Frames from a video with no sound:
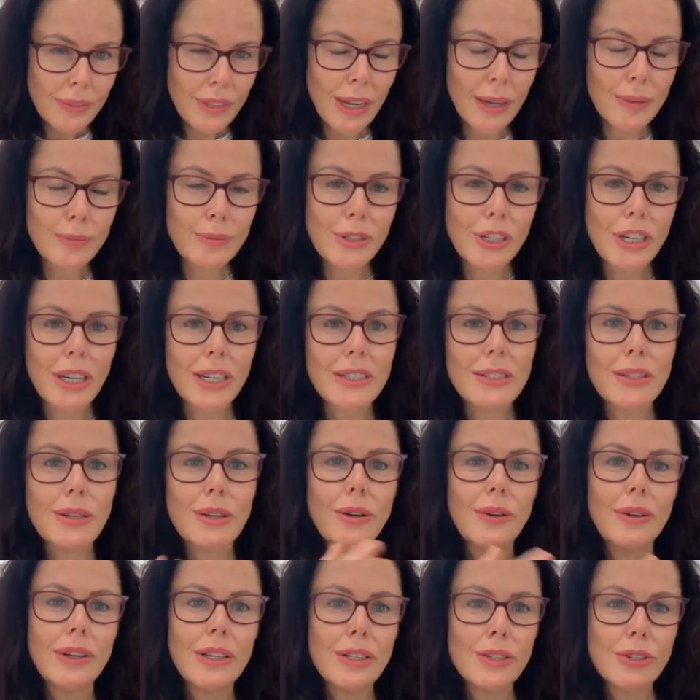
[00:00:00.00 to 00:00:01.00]
I'm just
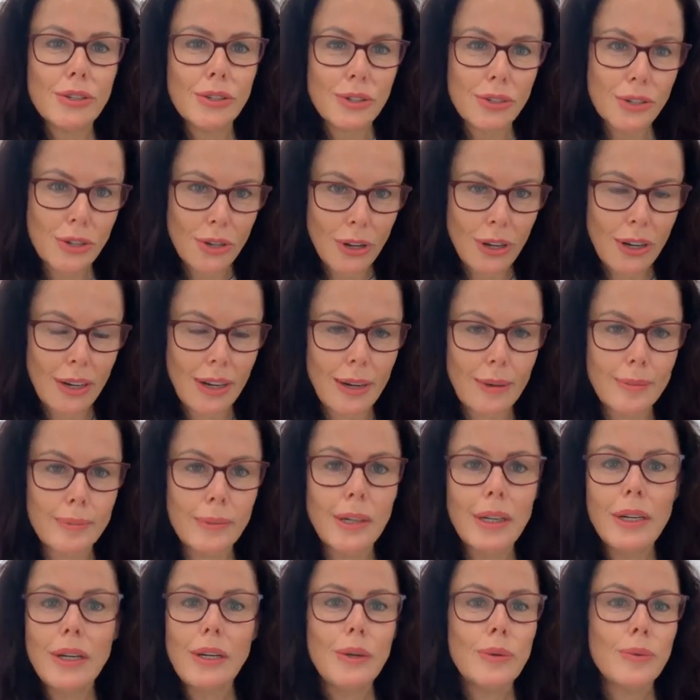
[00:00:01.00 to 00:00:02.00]
going to turn
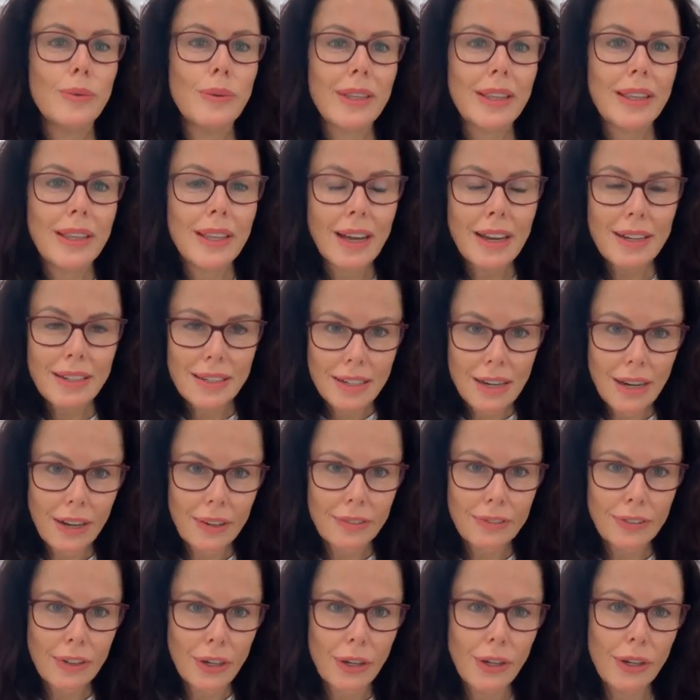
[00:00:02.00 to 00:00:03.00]
up with that
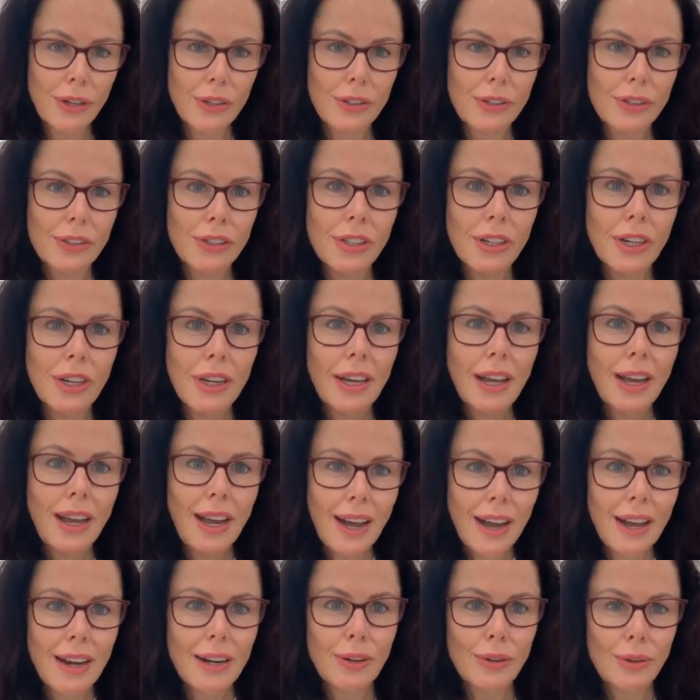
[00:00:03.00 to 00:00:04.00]
tough coach
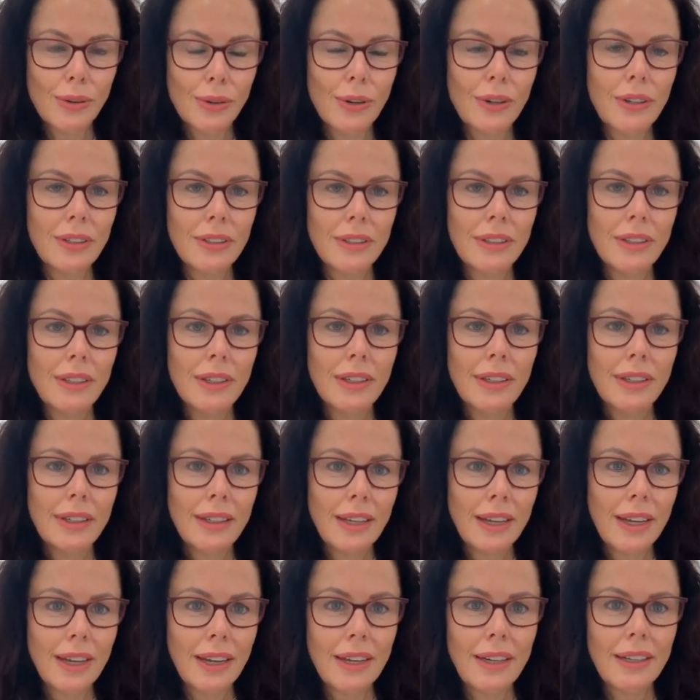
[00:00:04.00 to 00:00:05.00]
hat on,
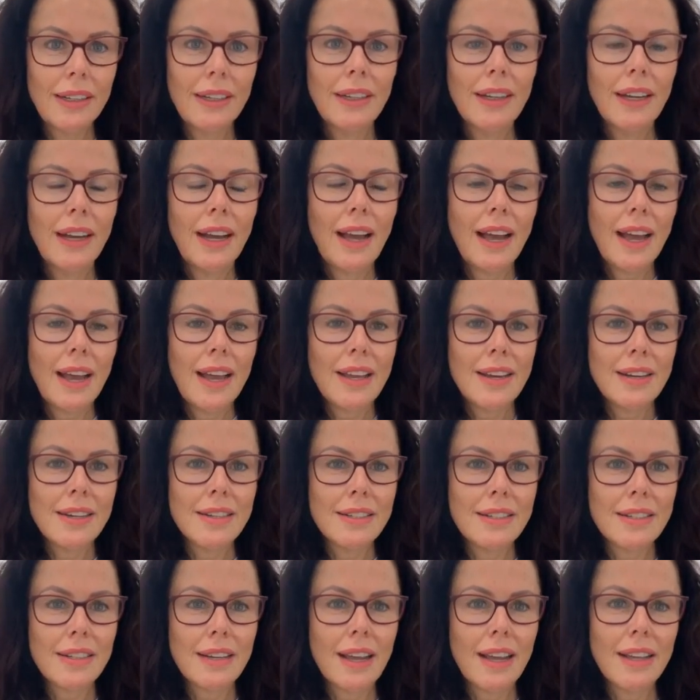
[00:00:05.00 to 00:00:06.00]
yeah,
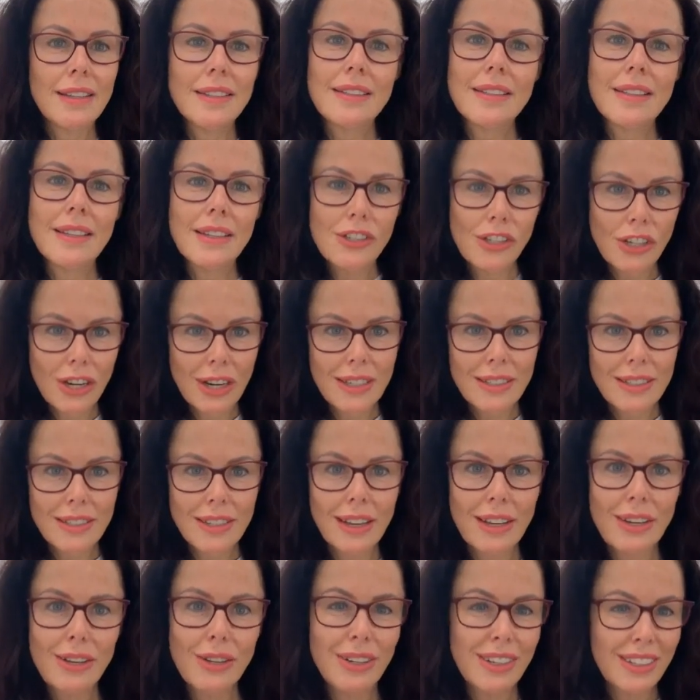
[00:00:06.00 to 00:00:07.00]
and suggest
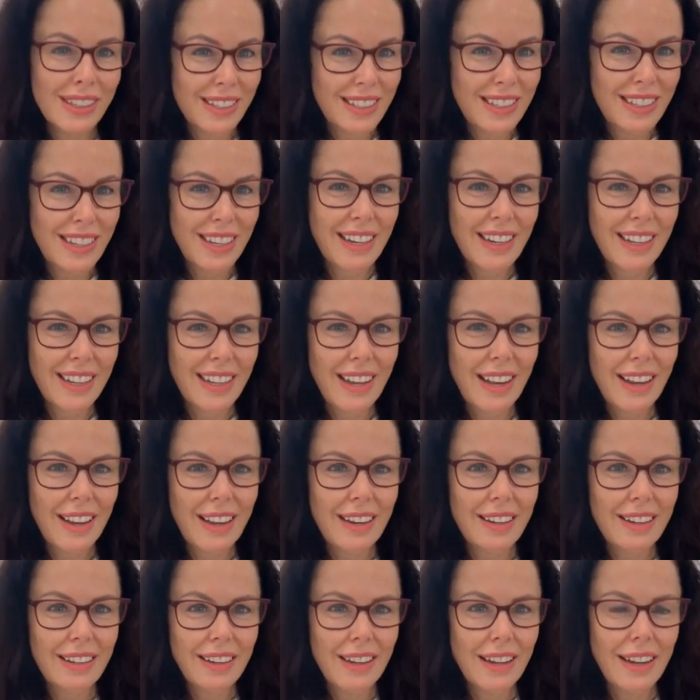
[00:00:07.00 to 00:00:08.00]
that you consider
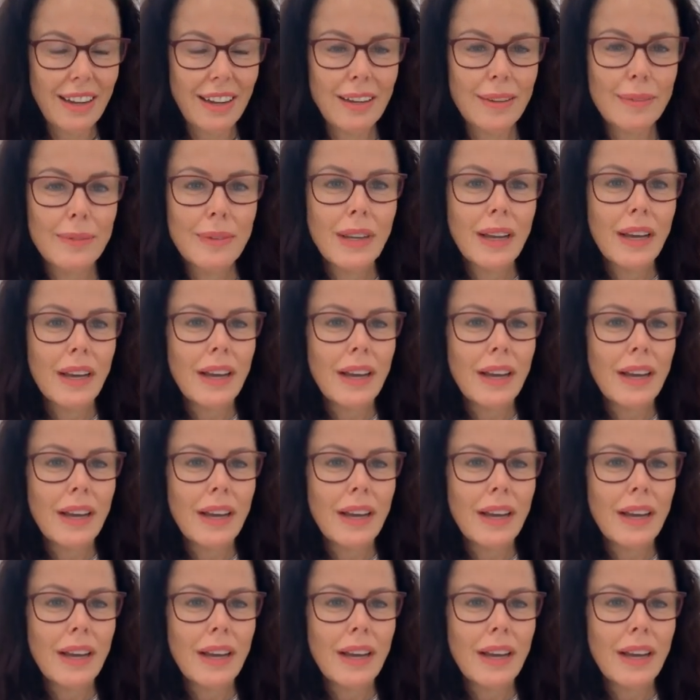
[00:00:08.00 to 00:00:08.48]
that, yeah.